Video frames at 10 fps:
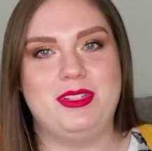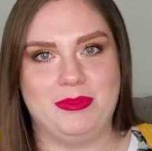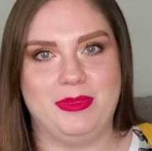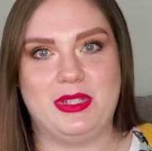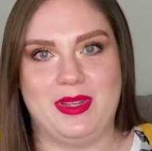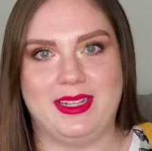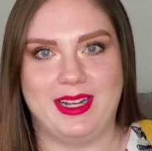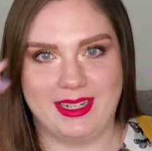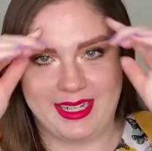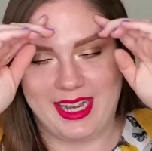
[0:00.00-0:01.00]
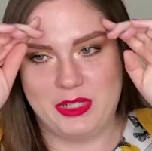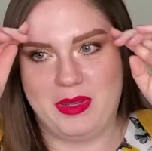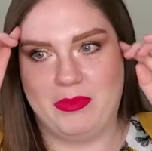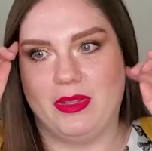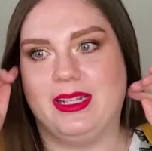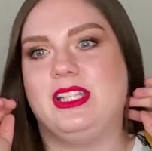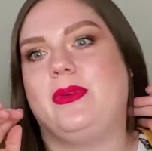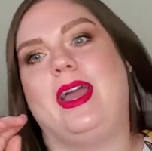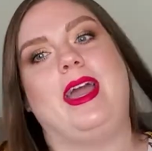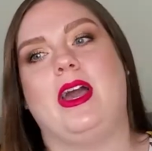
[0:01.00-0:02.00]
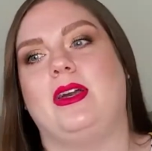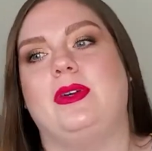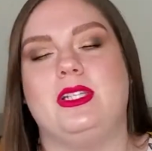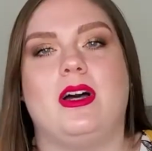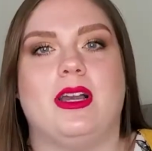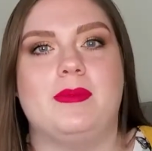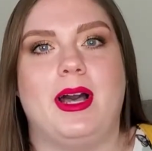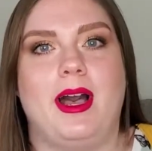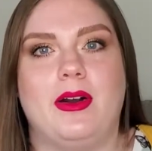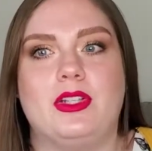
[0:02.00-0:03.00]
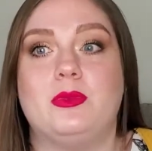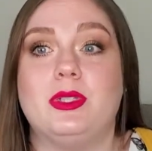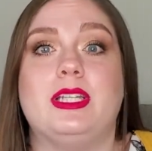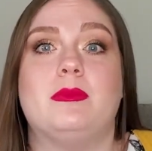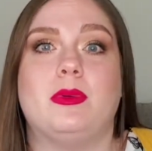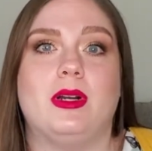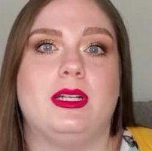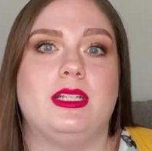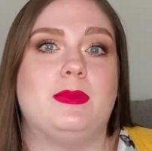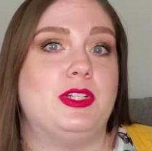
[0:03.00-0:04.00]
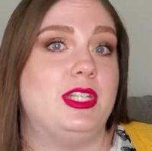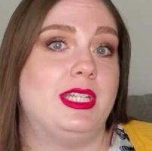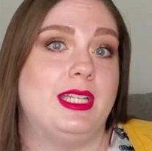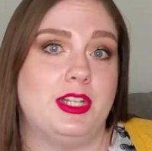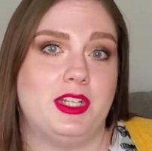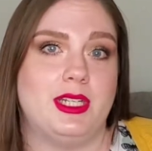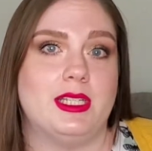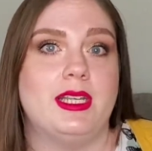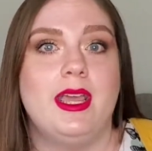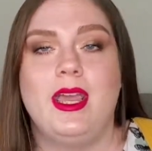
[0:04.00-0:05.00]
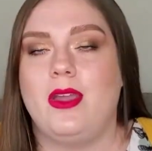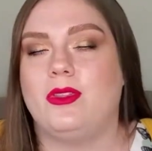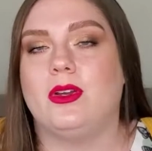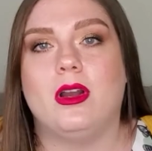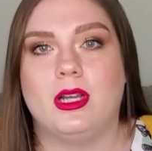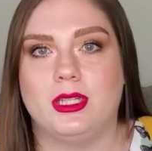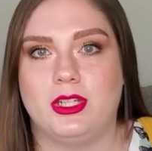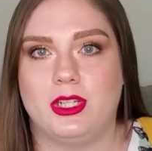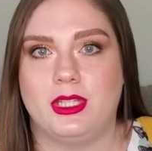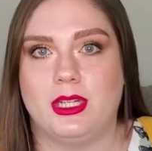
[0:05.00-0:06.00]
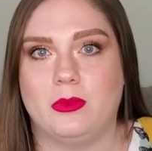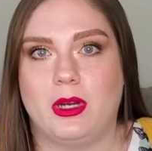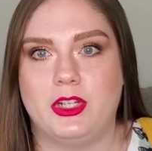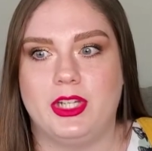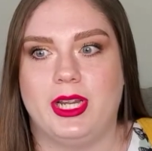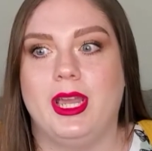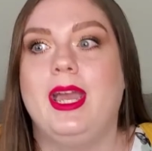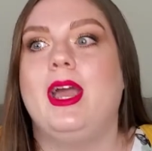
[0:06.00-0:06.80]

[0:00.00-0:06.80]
in between there to catch people. And that's why I always talk about how it's really important, especially as clinicians, if there are clinicians here watching,